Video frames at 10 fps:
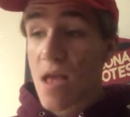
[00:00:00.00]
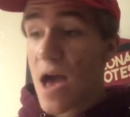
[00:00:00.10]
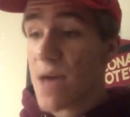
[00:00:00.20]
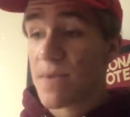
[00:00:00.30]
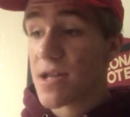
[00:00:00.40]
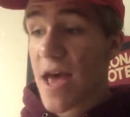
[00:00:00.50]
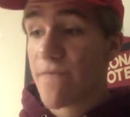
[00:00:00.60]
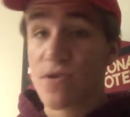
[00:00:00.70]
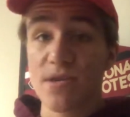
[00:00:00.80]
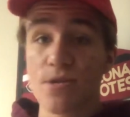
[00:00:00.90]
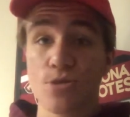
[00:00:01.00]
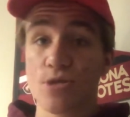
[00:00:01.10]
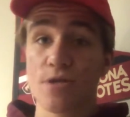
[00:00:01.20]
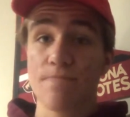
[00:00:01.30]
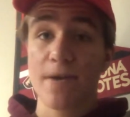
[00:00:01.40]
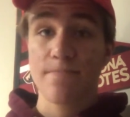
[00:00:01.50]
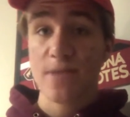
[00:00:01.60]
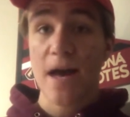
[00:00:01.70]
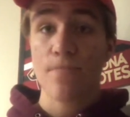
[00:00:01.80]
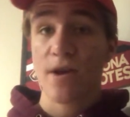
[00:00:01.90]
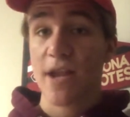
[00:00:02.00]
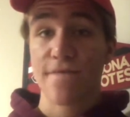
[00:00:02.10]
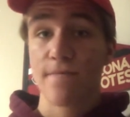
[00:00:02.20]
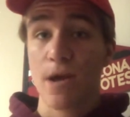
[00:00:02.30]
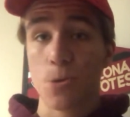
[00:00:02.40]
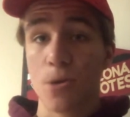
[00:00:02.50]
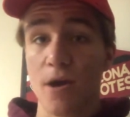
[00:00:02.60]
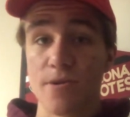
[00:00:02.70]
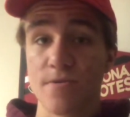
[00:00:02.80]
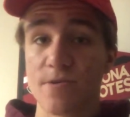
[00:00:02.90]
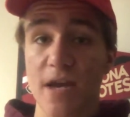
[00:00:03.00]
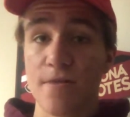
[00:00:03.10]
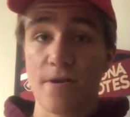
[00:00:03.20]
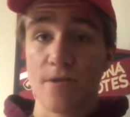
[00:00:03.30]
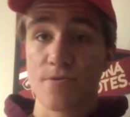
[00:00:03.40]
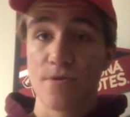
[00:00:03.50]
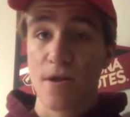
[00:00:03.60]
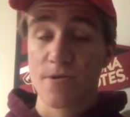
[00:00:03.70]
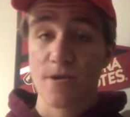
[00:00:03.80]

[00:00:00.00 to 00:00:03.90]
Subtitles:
I mean, everything's just a big blob right now for Montreal, so it's not looking too good.